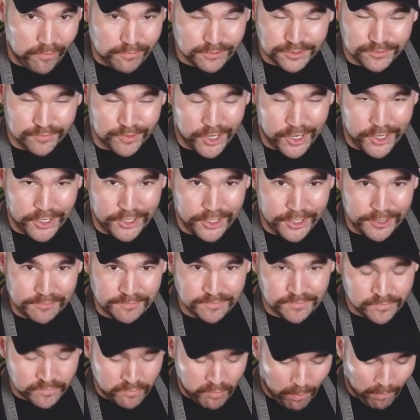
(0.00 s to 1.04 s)
It's very good.
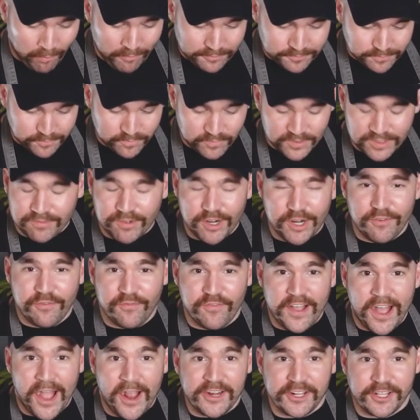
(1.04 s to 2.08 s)
Very
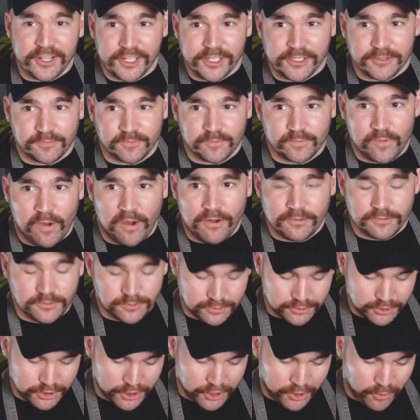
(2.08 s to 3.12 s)
fatty though.
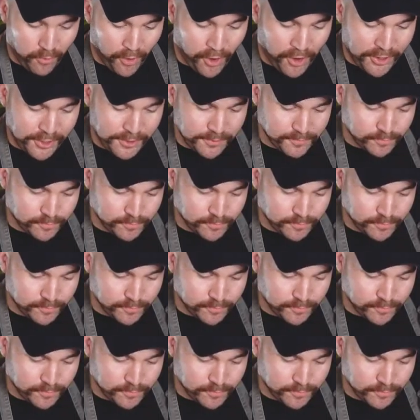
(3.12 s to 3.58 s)
So you're gonna wanna,